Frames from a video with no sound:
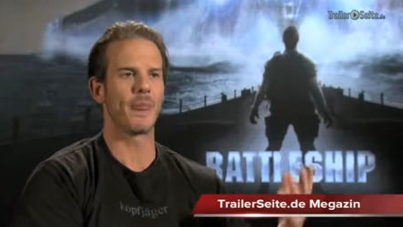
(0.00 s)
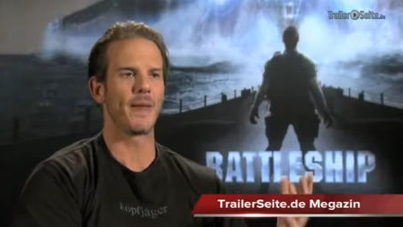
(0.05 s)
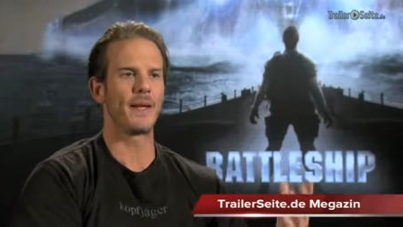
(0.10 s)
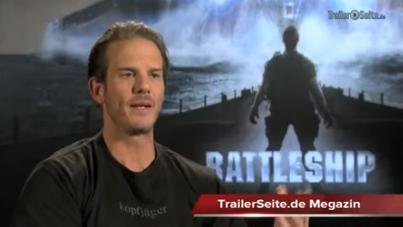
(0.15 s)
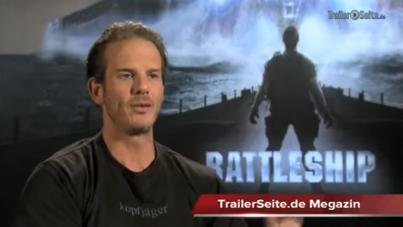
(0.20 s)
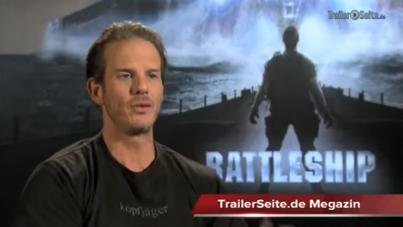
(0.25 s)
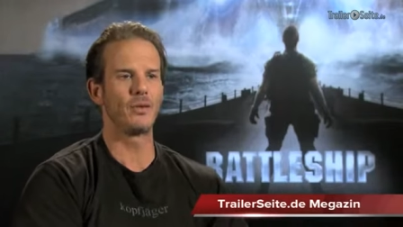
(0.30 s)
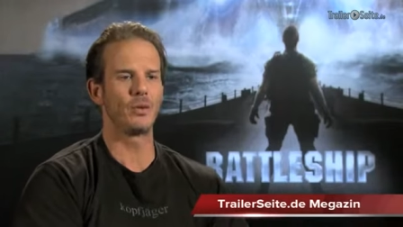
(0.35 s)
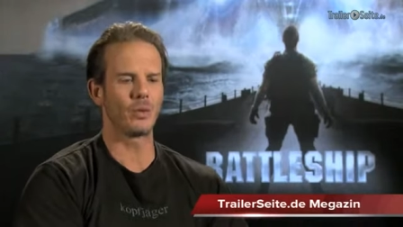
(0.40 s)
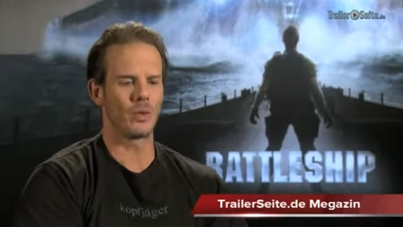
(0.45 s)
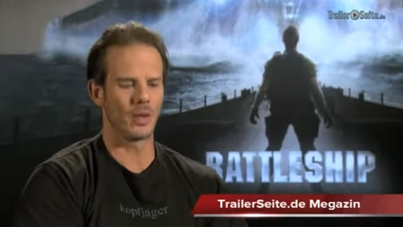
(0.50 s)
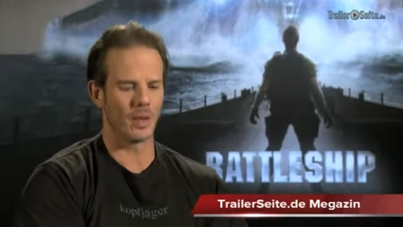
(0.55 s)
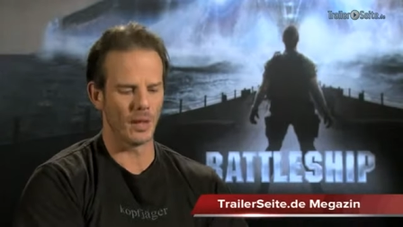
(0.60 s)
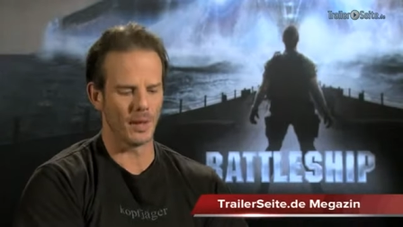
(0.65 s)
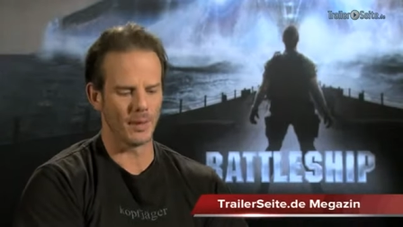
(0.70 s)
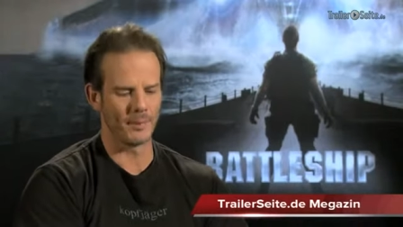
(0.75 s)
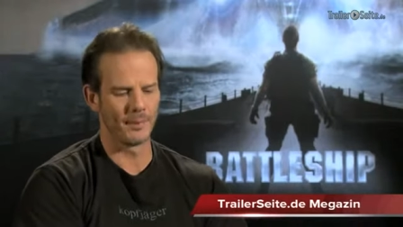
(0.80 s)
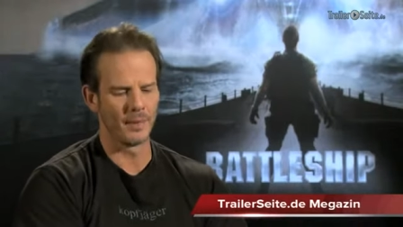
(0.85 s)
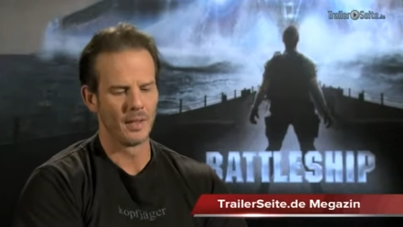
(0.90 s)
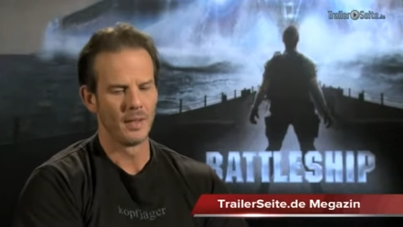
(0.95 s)
They do
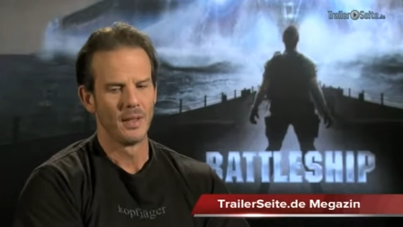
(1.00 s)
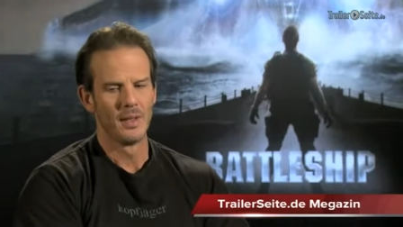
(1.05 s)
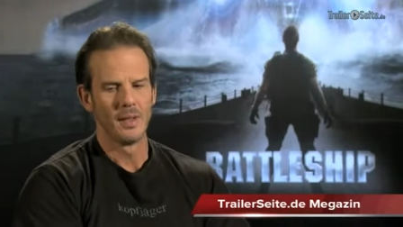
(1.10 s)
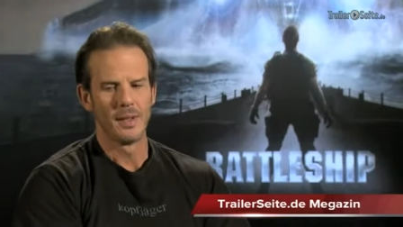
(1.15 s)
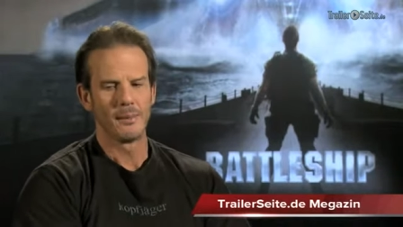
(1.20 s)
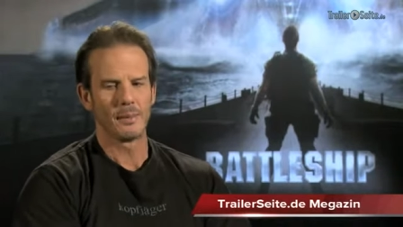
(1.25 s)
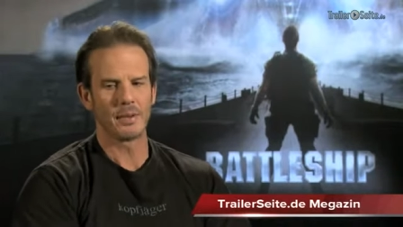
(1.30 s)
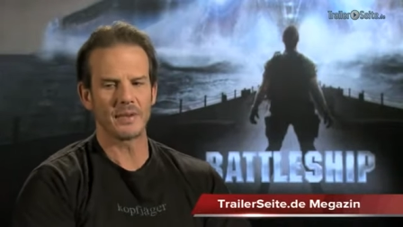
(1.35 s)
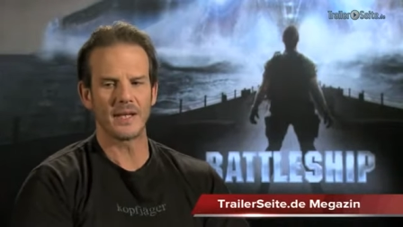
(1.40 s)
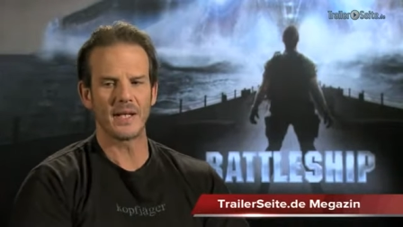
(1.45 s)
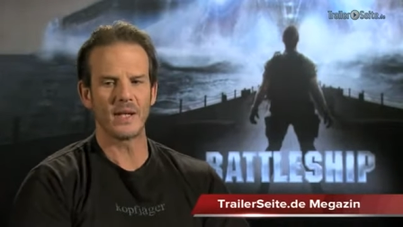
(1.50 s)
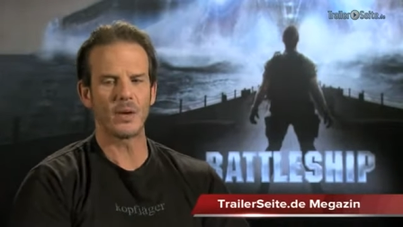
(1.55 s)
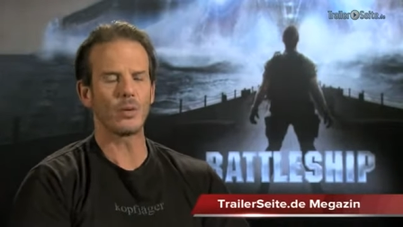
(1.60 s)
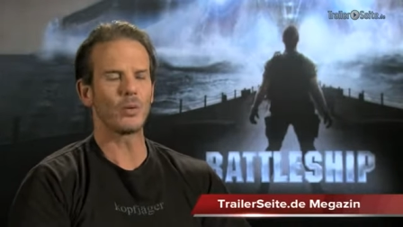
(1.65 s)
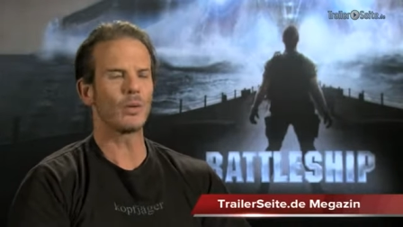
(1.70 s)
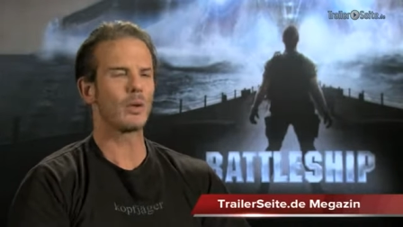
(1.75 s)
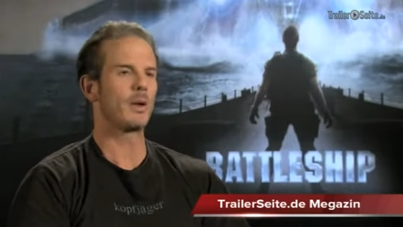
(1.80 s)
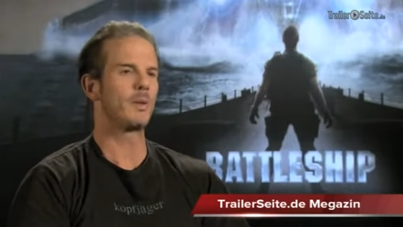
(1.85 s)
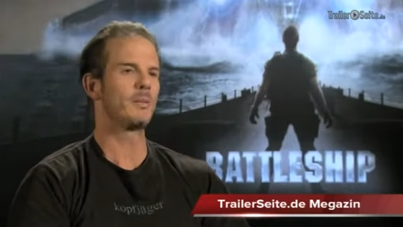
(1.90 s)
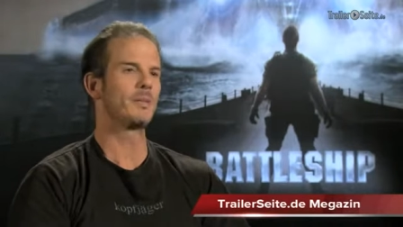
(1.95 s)
come, but they
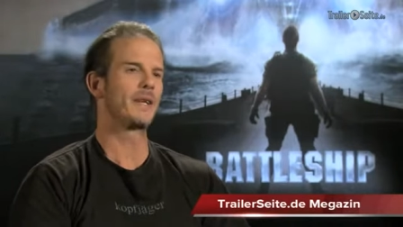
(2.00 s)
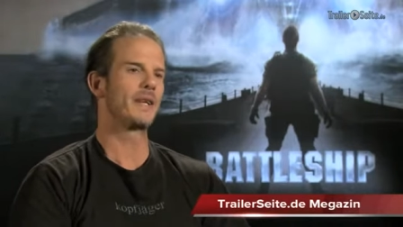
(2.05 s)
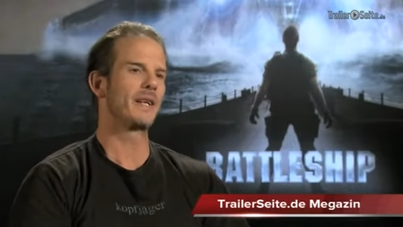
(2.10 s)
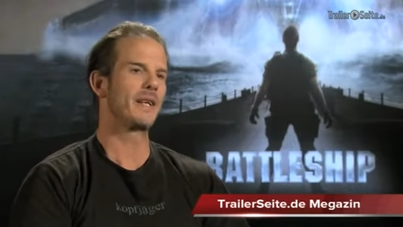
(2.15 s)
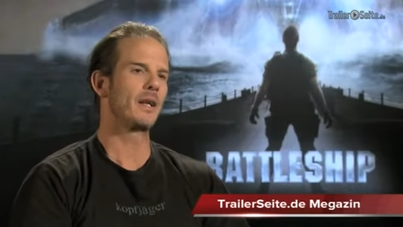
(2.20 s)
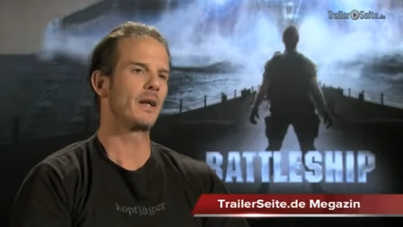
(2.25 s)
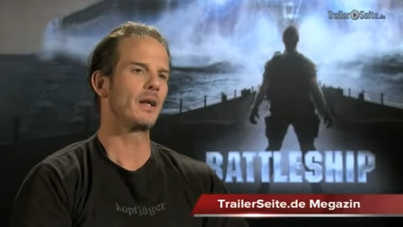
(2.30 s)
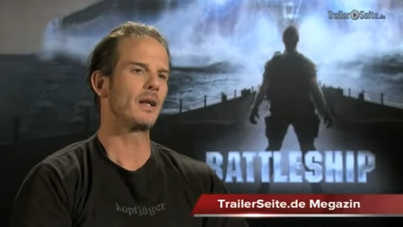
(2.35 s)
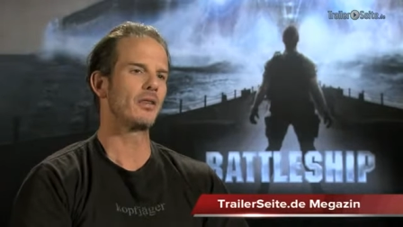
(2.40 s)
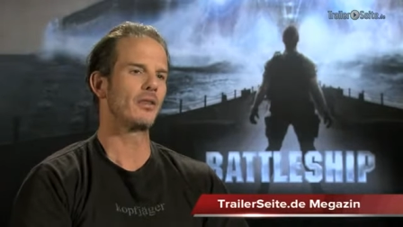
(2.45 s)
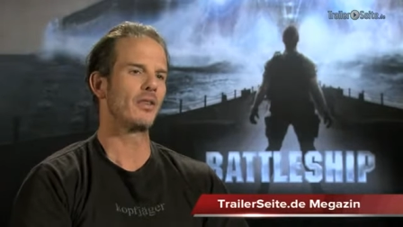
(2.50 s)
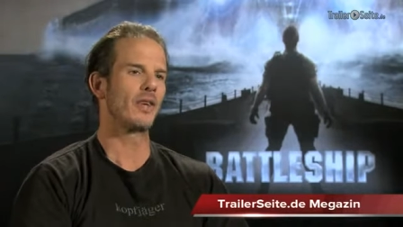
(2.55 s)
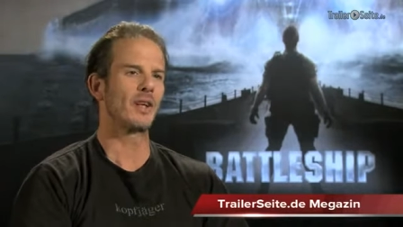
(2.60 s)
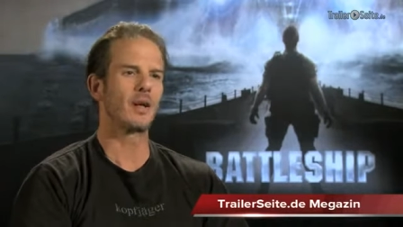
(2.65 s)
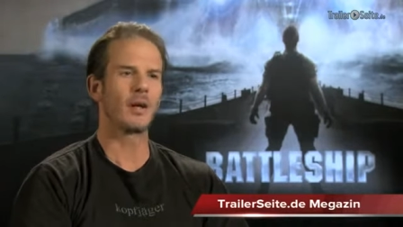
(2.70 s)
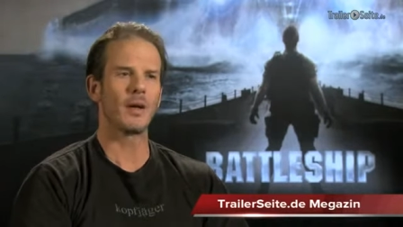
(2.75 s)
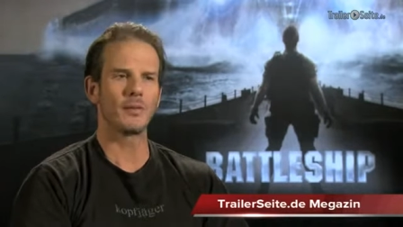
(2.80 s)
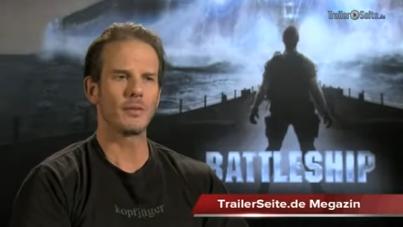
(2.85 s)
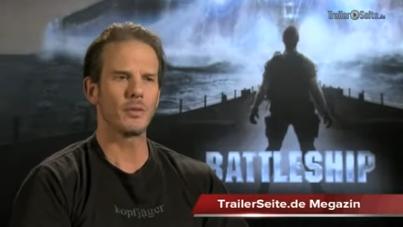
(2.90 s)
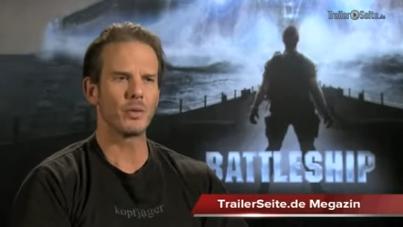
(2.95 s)
don't come to kill us. They
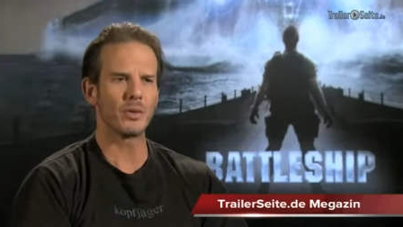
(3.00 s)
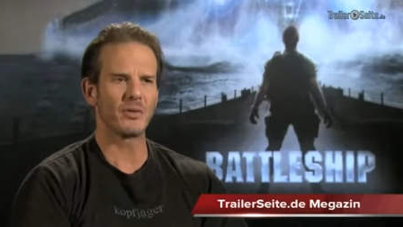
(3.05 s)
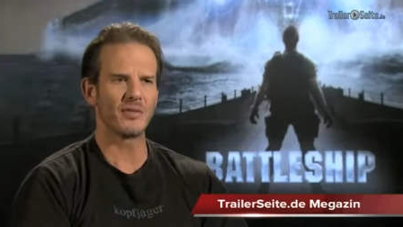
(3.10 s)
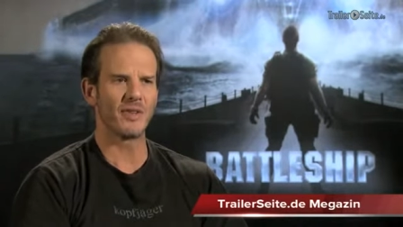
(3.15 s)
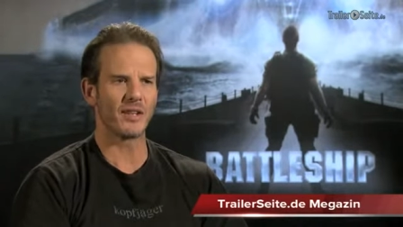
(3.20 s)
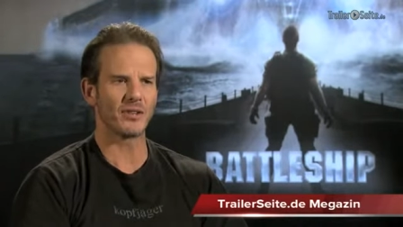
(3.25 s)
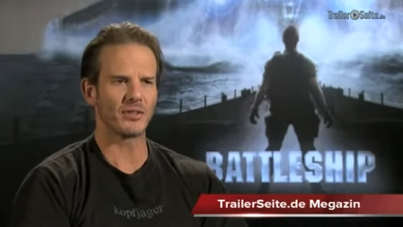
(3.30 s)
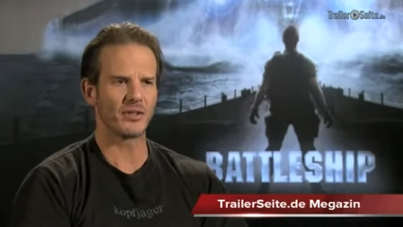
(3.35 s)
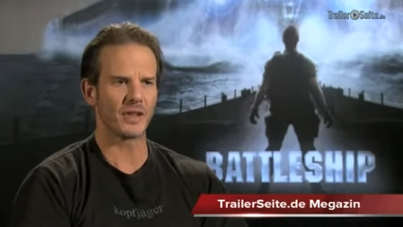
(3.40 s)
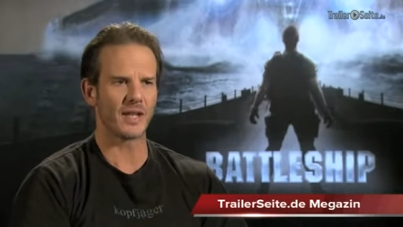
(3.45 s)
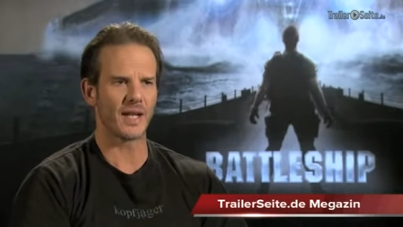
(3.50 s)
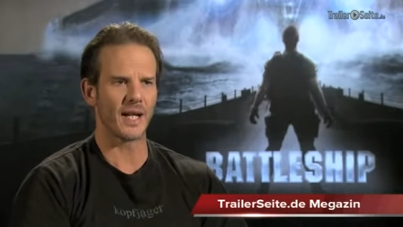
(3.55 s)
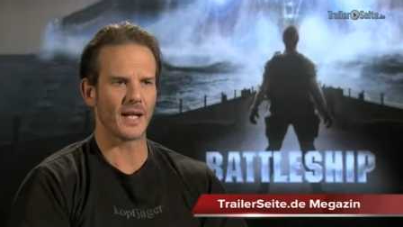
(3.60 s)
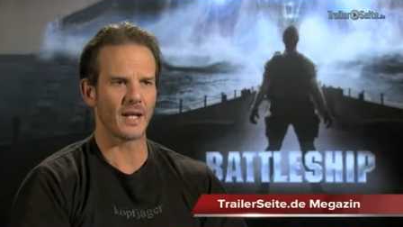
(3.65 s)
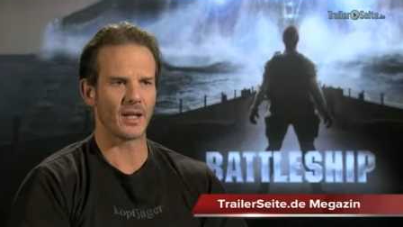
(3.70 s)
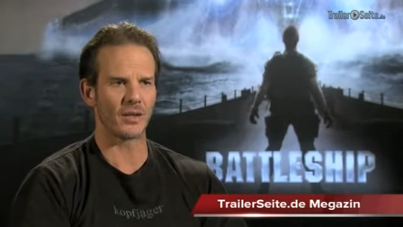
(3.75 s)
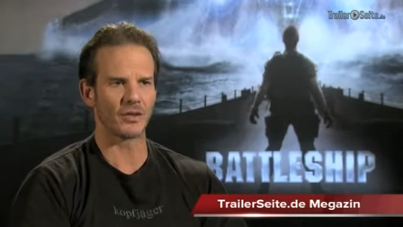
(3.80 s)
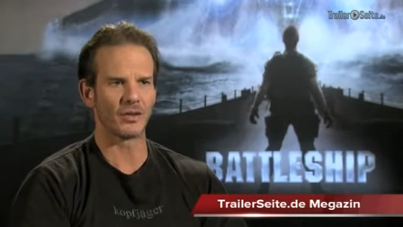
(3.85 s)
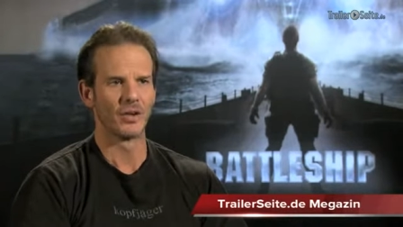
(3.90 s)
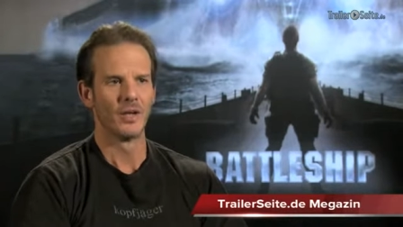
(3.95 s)
come to
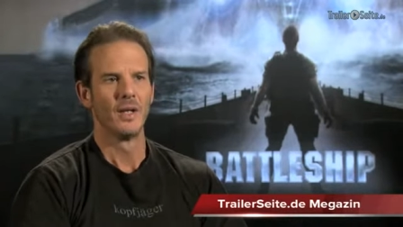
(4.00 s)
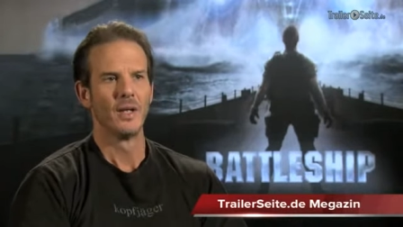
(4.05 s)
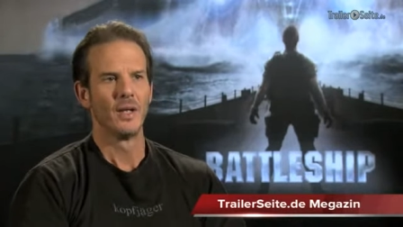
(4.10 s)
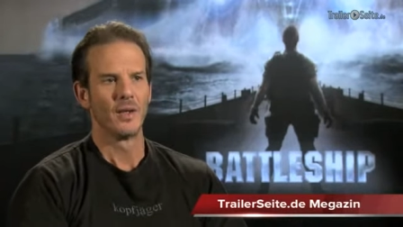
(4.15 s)
investigate us.